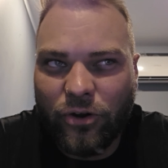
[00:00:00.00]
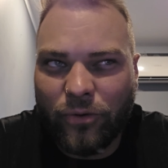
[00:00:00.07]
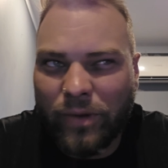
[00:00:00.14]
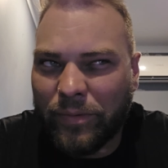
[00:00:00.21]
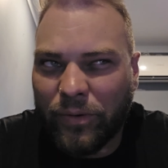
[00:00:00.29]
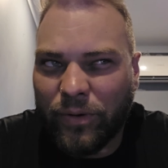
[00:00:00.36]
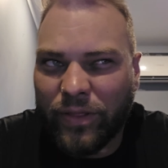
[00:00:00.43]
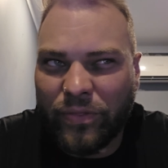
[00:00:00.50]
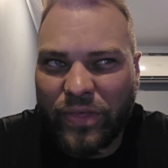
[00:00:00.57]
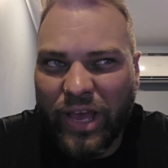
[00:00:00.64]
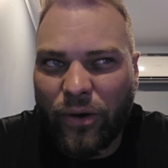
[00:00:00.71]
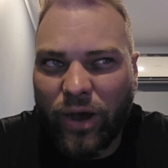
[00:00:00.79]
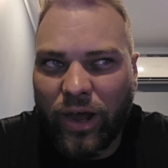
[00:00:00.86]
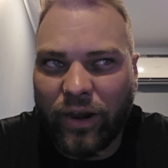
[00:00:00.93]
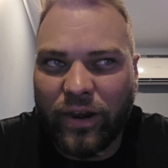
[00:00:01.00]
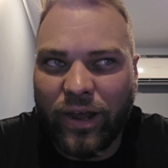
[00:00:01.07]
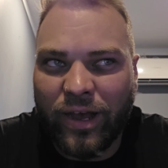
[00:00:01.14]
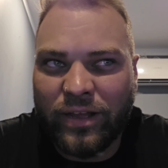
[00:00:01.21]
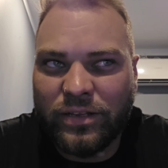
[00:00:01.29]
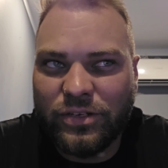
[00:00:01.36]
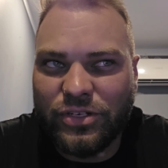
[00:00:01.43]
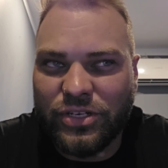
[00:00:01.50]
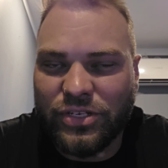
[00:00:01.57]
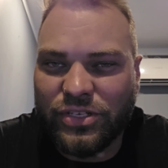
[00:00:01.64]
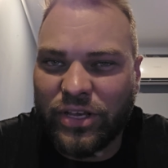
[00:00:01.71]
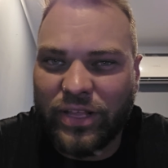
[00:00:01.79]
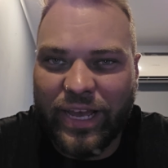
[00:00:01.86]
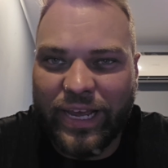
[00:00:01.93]
or maybe 1 thou under,
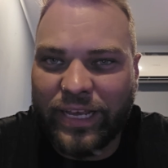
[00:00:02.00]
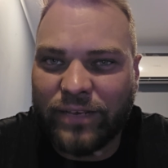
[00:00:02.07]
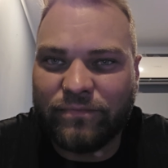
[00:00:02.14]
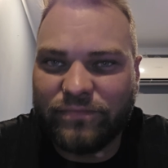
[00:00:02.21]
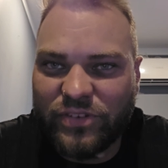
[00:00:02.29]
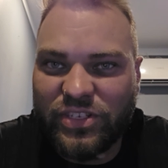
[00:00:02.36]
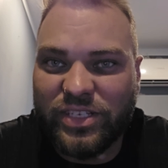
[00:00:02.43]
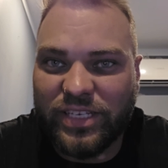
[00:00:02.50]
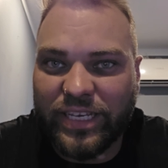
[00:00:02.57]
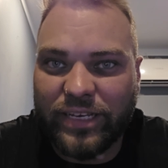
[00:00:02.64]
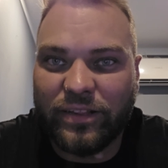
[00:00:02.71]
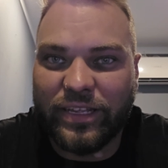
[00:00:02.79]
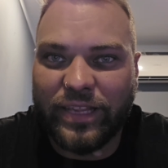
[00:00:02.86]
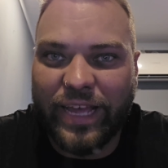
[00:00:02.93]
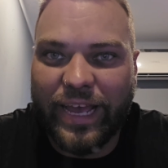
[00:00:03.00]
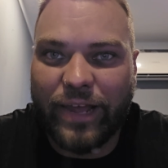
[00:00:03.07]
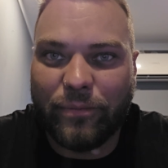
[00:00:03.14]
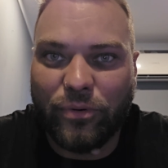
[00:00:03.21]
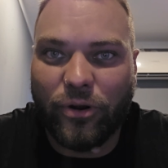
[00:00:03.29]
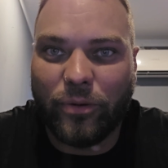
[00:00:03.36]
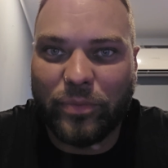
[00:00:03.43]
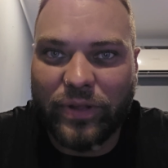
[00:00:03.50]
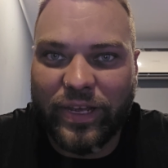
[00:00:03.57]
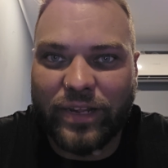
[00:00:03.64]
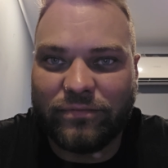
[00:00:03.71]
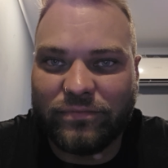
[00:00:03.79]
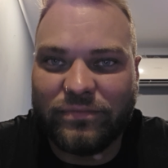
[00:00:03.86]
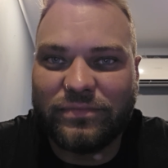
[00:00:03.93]
just so they seal in the head
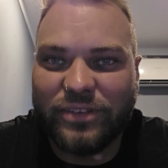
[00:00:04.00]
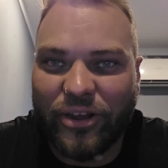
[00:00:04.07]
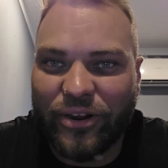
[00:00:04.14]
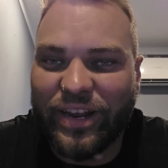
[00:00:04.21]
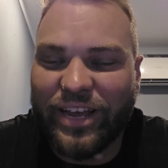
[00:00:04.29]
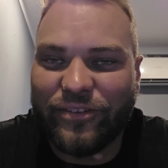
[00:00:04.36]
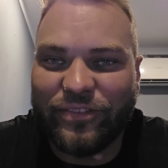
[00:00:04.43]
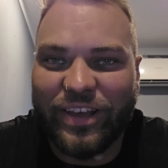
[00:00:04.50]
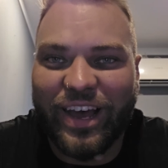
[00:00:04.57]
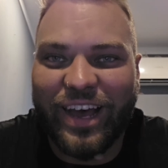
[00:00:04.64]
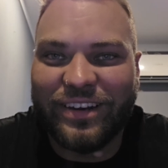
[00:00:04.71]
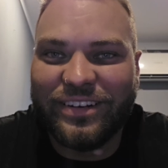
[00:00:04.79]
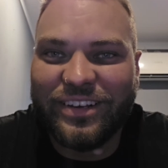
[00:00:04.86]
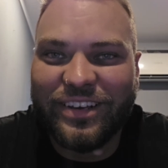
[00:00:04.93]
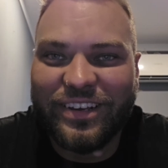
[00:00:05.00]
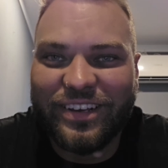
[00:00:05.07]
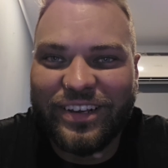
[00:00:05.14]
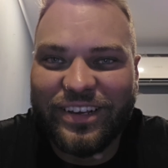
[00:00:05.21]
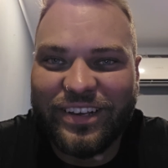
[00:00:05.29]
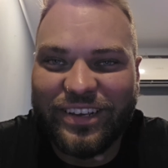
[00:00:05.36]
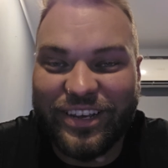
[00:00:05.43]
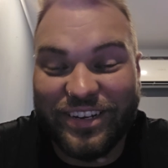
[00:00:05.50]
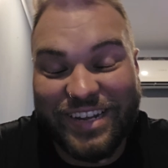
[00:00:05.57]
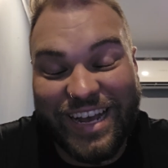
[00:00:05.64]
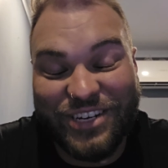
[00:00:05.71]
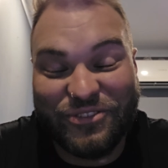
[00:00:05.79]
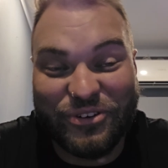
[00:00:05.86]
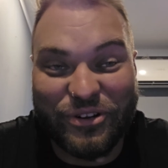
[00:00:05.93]
properly and don't have that
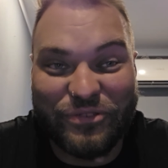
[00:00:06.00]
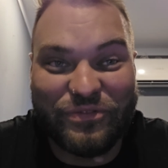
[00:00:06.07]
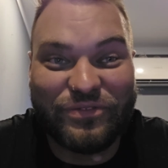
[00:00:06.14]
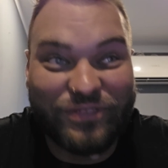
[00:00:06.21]
catastrophe